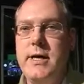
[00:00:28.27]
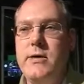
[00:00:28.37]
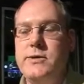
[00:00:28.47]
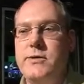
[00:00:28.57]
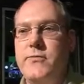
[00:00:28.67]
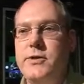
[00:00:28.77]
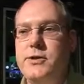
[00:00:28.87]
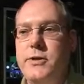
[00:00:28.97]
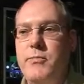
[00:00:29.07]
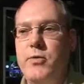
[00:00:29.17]
he was
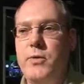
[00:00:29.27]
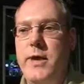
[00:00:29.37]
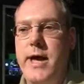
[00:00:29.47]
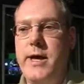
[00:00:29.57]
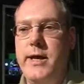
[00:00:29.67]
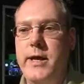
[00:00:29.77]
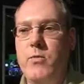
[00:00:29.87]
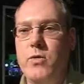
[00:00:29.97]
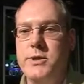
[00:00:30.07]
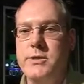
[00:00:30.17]
eventually pulled out
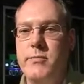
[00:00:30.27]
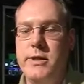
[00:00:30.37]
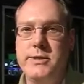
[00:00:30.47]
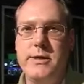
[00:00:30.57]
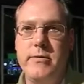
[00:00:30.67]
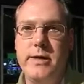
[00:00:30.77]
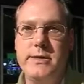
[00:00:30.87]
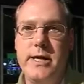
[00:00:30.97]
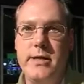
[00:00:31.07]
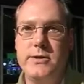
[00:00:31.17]
and worked in military
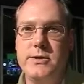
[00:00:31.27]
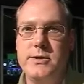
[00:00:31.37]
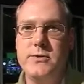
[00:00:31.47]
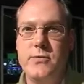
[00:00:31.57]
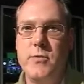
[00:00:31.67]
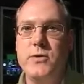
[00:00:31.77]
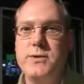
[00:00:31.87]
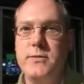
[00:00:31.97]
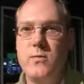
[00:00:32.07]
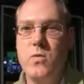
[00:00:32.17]
intelligence for
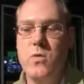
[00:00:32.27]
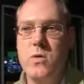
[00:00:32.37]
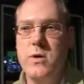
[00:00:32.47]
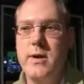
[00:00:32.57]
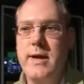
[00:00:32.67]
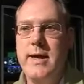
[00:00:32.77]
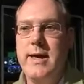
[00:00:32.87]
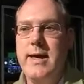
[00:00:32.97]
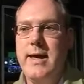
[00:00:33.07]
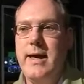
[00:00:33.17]
most of the war.
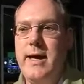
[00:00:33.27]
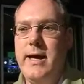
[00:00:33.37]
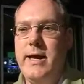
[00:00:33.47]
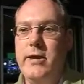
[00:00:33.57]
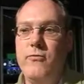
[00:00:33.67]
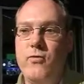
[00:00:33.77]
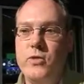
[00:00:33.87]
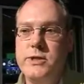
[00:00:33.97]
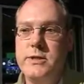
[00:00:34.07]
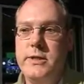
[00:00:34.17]
And
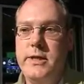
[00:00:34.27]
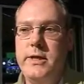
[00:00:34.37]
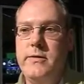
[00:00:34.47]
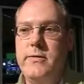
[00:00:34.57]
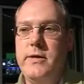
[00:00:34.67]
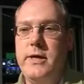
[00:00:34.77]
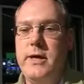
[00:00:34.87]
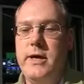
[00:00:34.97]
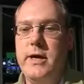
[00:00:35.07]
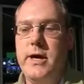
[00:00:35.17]
unfortunately,
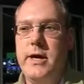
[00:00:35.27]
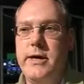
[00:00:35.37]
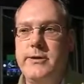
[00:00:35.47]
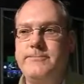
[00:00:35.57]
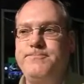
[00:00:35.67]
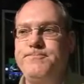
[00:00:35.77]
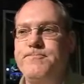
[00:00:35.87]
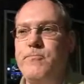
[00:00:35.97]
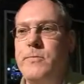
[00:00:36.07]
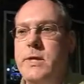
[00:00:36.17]
the, um,
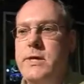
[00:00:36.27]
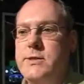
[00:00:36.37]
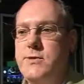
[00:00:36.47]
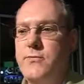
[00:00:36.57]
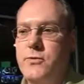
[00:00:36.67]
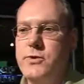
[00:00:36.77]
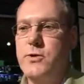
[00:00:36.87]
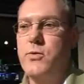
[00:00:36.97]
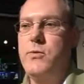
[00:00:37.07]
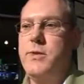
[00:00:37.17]
his
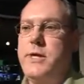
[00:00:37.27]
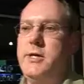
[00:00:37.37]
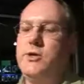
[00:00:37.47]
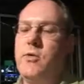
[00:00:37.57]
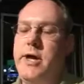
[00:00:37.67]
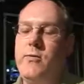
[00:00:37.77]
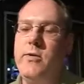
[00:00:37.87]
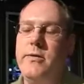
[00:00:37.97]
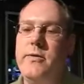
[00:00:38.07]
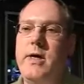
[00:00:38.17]
first group that he trained
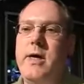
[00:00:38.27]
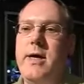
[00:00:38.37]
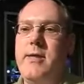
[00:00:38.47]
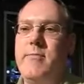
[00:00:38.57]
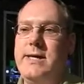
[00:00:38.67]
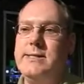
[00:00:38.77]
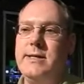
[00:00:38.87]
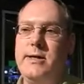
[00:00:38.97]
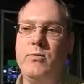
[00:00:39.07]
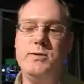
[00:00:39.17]
with
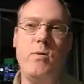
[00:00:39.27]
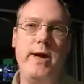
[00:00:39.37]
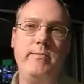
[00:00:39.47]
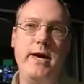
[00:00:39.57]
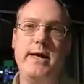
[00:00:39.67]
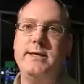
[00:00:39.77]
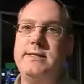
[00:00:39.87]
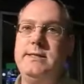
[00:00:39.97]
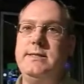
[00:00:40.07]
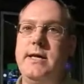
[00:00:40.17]
basically was wiped out
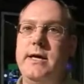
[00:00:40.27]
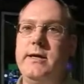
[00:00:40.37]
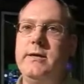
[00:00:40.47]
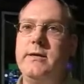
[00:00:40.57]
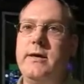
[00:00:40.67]
at D-Day.